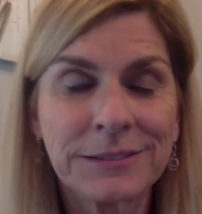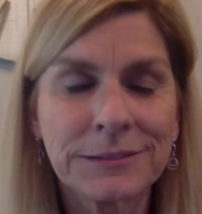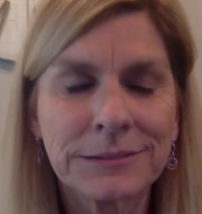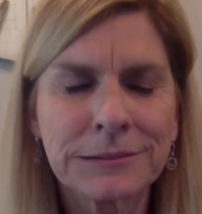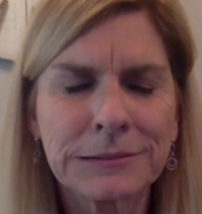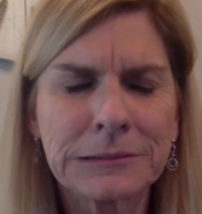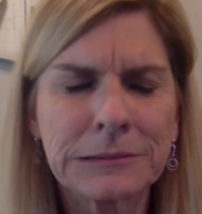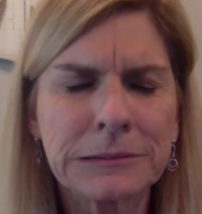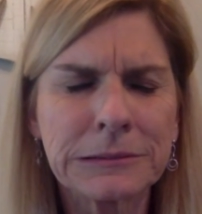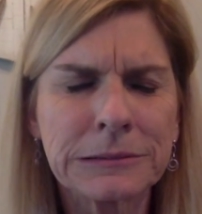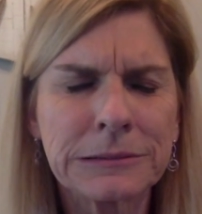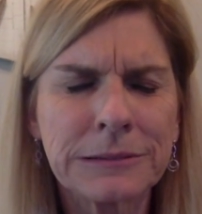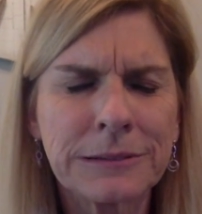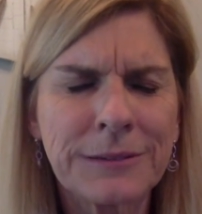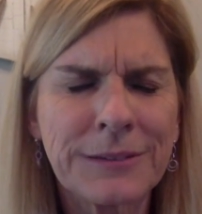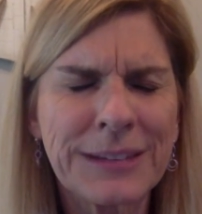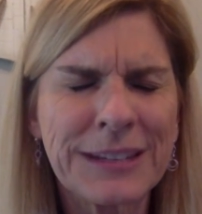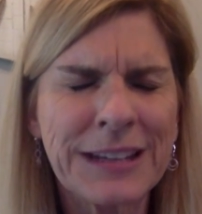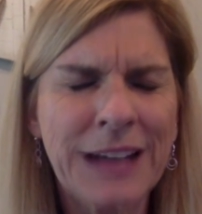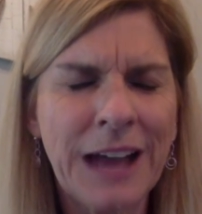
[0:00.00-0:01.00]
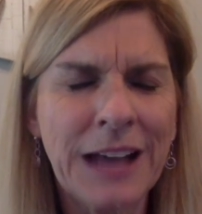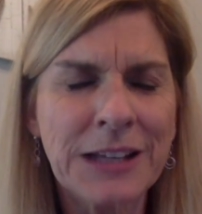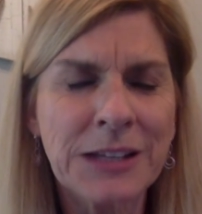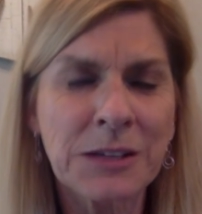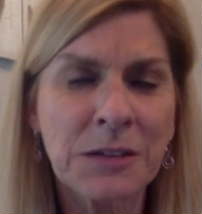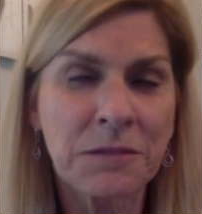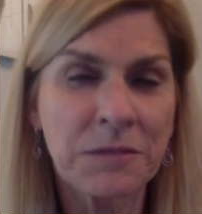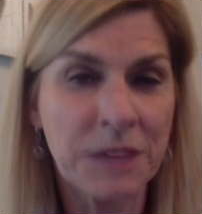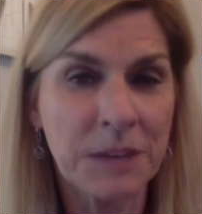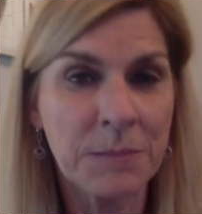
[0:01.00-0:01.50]
Ooh, the not so
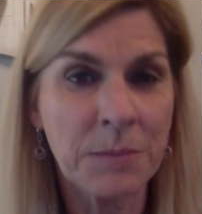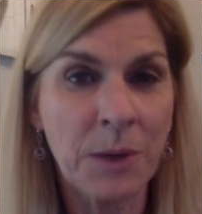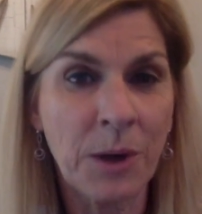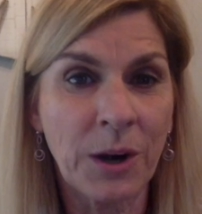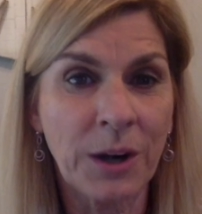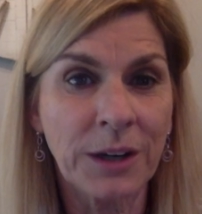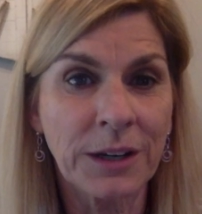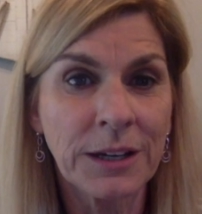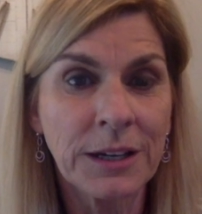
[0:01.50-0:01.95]
fun part.